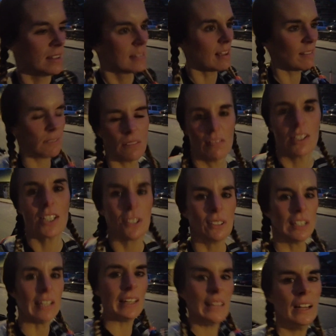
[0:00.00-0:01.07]
So
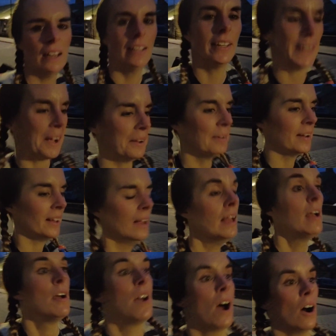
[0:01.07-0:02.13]
surely, you know,
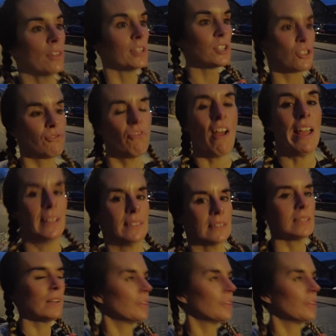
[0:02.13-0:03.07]
on the trails,